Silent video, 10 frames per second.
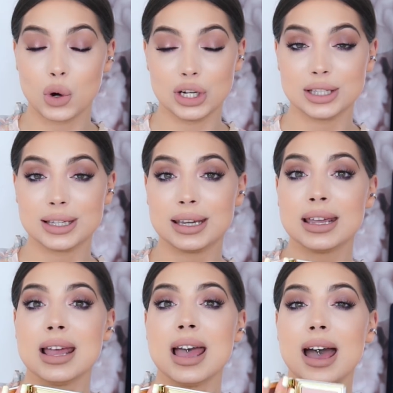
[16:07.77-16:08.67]

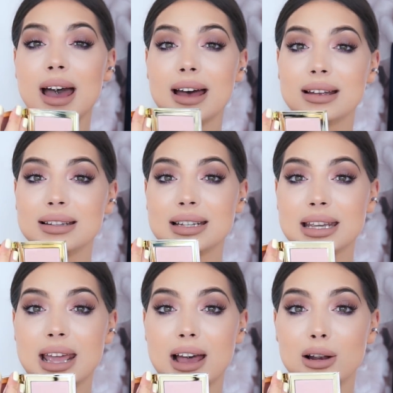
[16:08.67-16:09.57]
quality. And
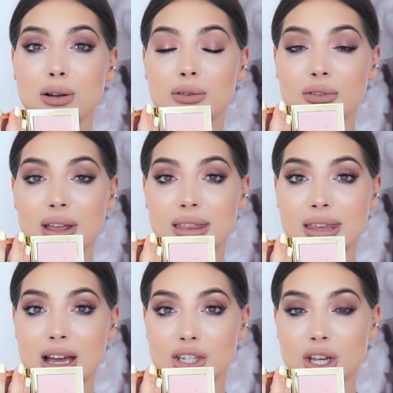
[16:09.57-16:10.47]
yeah, I love
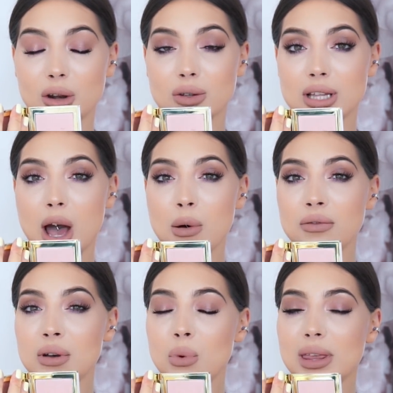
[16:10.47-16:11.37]
the eyeshadows.
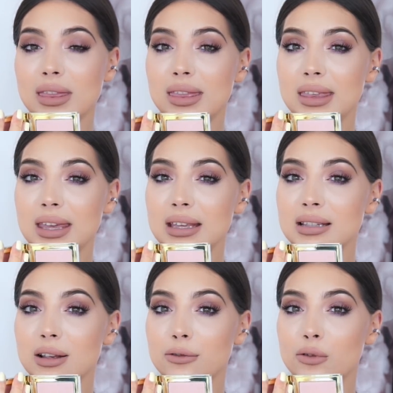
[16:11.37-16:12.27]
However, with
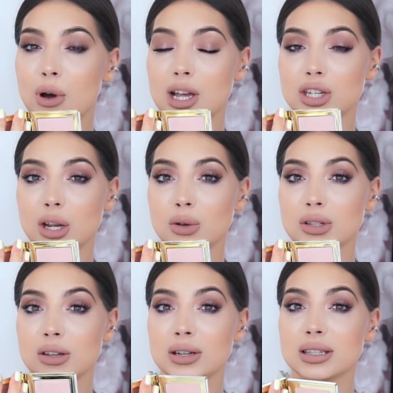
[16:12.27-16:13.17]
these four
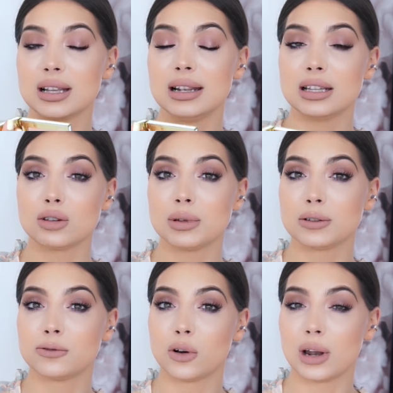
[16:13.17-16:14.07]
eyeshadows, there is a little bit
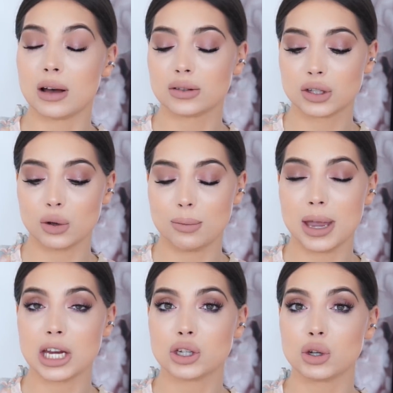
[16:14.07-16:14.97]
of fallout, so
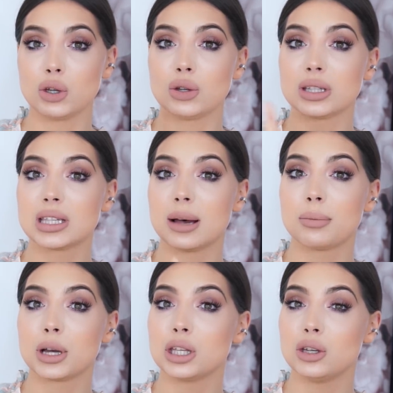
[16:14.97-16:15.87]
make sure you
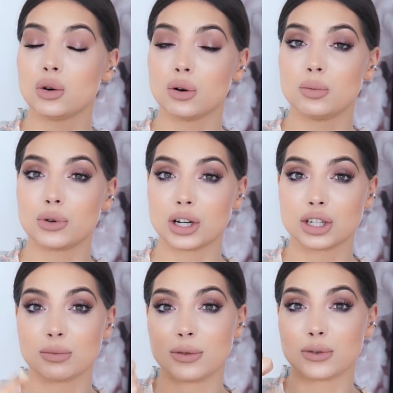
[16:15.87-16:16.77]
tap your
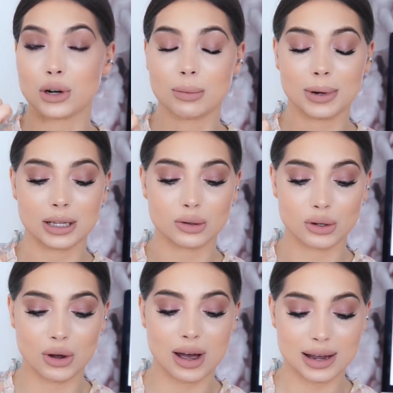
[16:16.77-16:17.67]
brush before you apply it
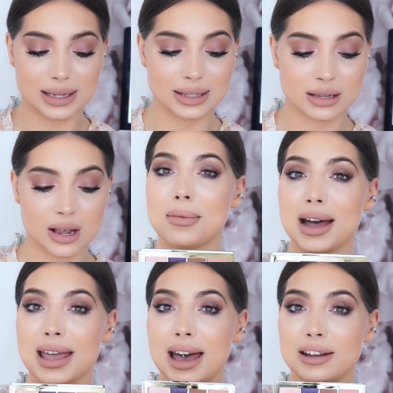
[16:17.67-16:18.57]
on your eyes.
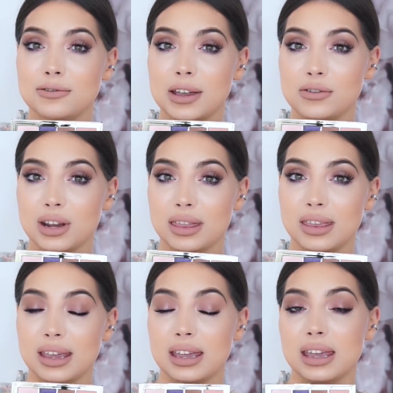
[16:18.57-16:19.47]
My other favorite
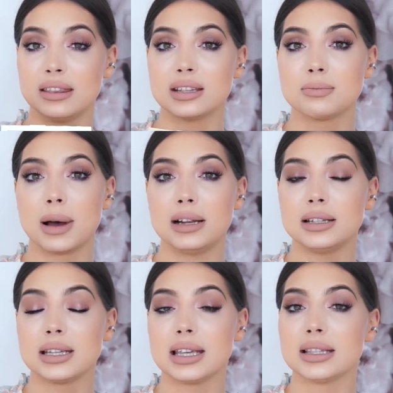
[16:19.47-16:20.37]
thing in this
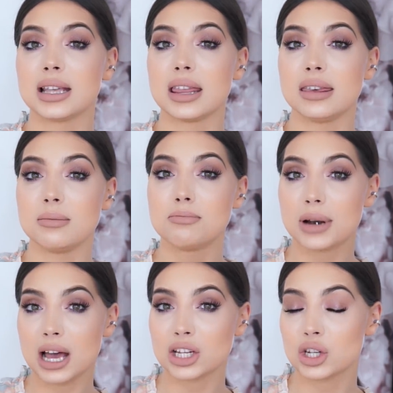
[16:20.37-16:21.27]
palette is the
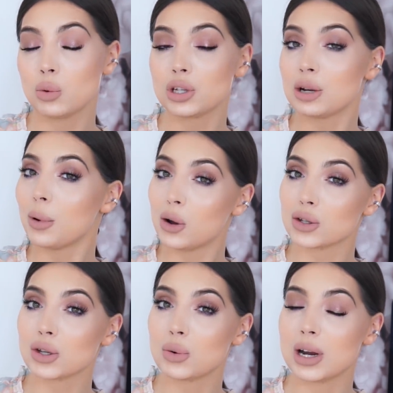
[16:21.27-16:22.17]
blush, which I'm
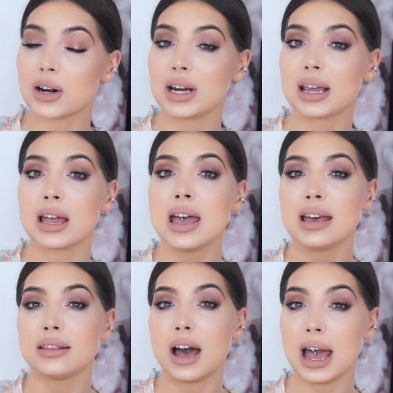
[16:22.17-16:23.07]
also wearing.
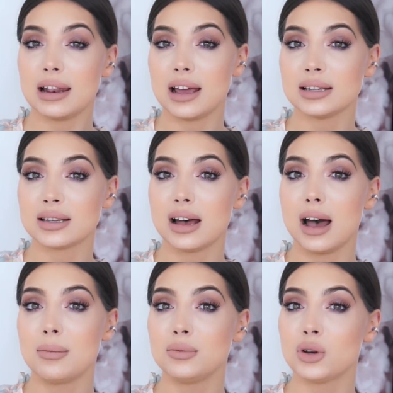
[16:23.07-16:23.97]
The highlighter,
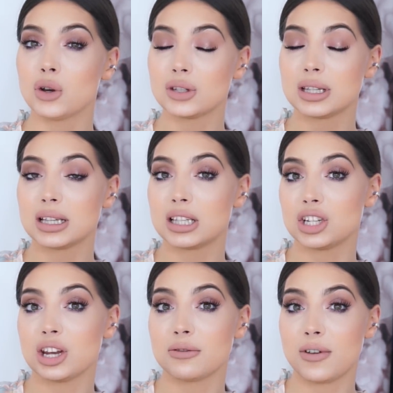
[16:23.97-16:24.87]
I'm not
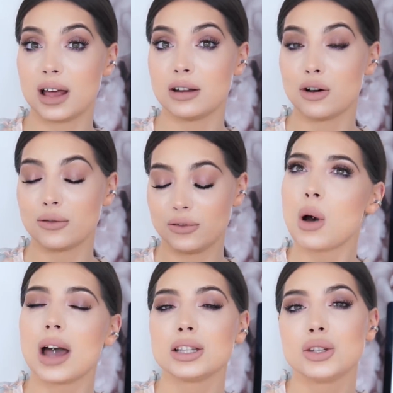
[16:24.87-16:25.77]
such a fan of,
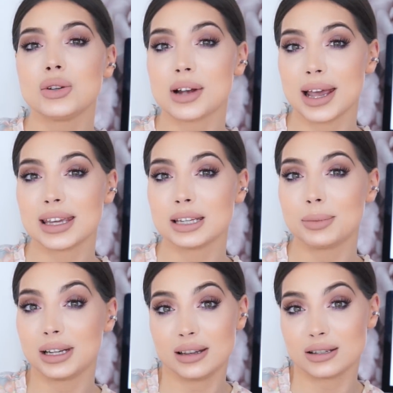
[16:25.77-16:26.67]
but I do like
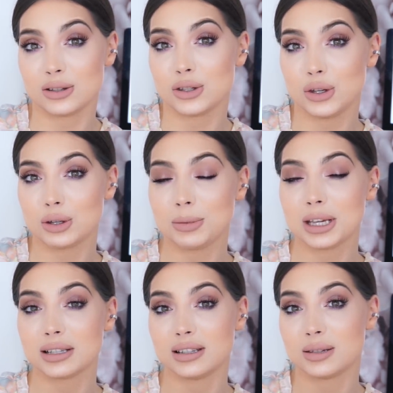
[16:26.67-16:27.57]
it, but it doesn't suit
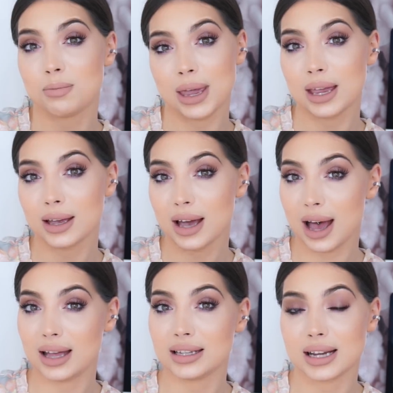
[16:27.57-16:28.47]
me because it's pink
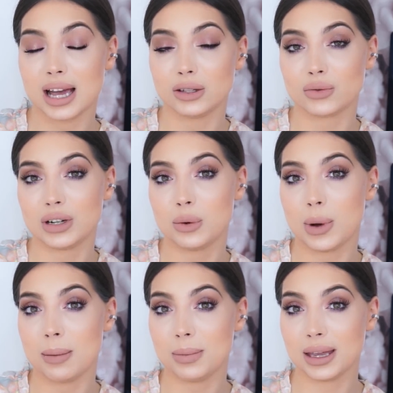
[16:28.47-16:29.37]
and I don't really
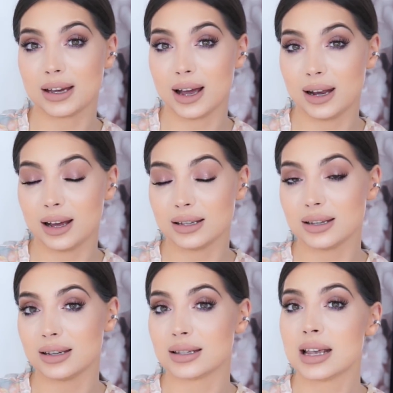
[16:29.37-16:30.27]
wear pink
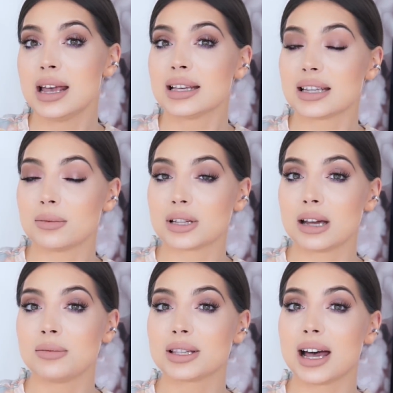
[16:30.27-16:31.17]
highlighters.
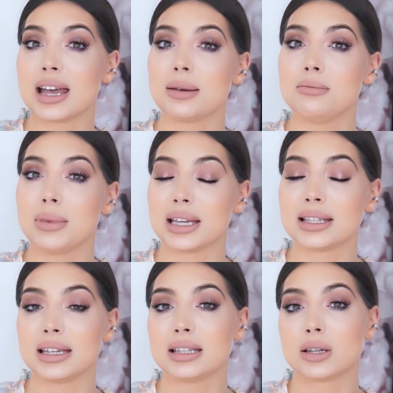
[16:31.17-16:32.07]
Sometimes I
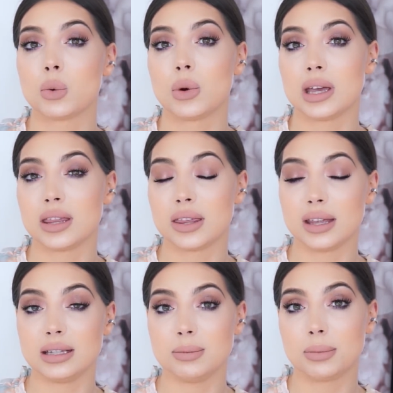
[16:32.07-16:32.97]
mix it with
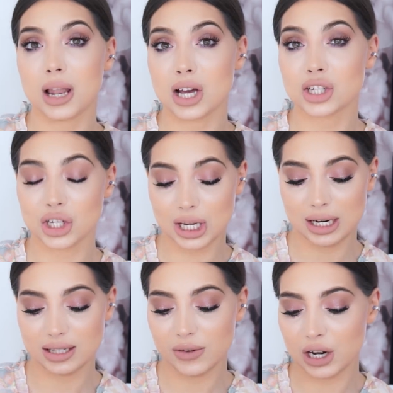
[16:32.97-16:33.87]
the blush.
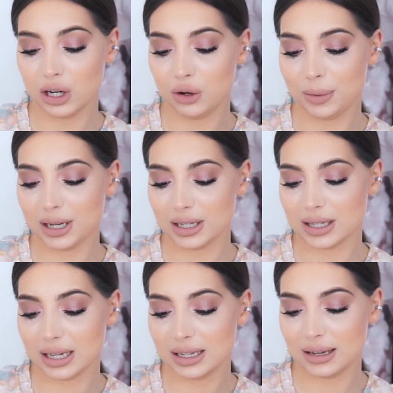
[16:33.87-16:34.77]
It is very
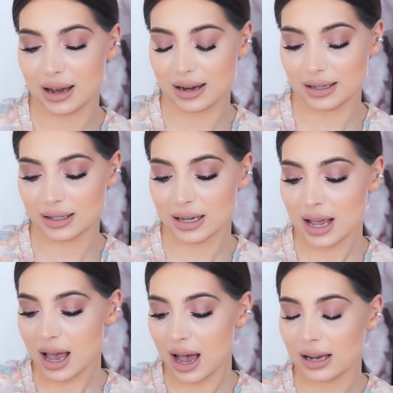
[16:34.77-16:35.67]
luminous and nice
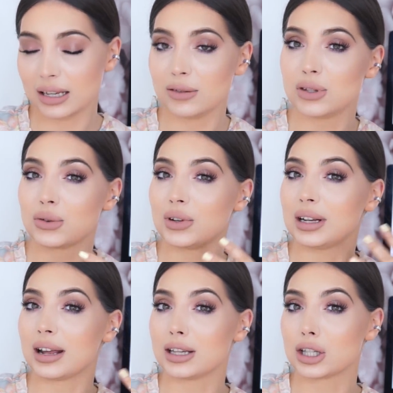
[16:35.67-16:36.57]
and gives you a
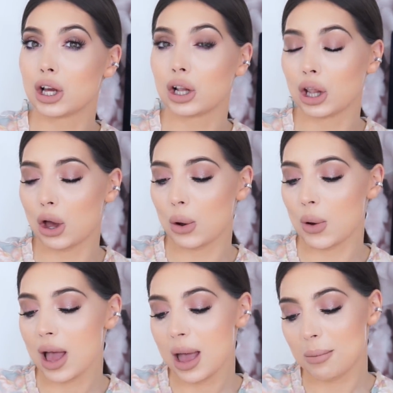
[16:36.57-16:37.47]
really nice
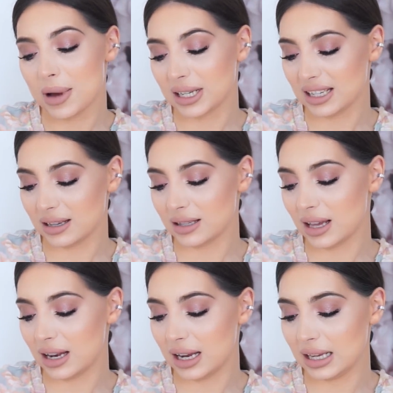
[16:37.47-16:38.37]
glow, but as I
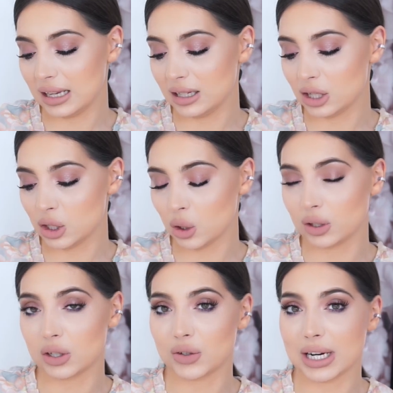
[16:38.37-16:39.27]
said, it is
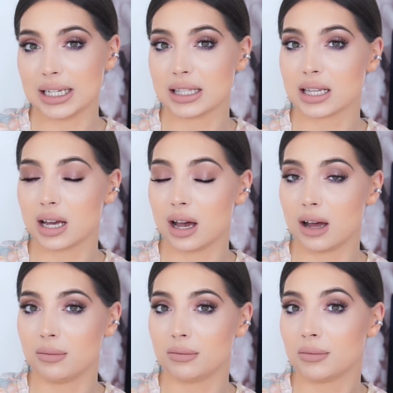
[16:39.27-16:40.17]
not the right
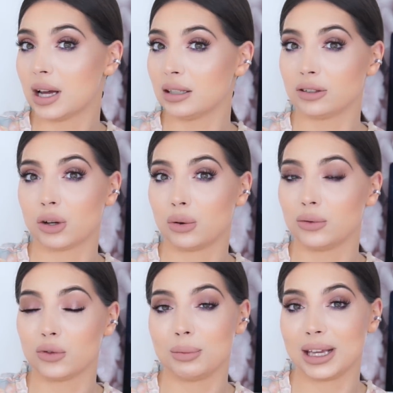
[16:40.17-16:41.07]

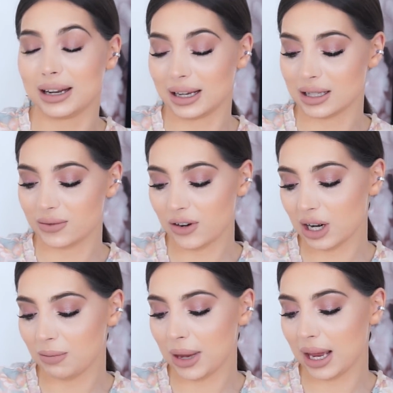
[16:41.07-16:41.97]
undertone for me. Like, it's
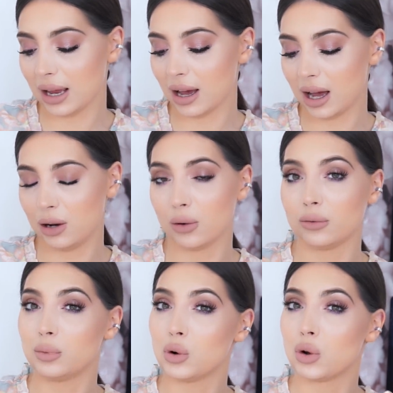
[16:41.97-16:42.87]
very pink, I
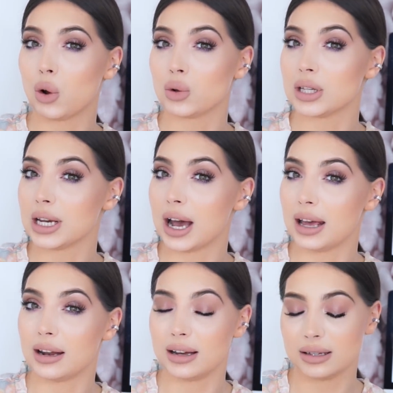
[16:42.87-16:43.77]
love more golden-y
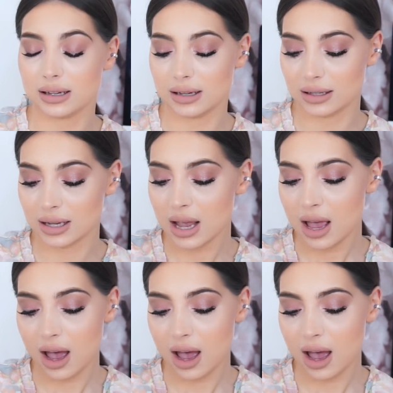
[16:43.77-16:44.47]
highlighters.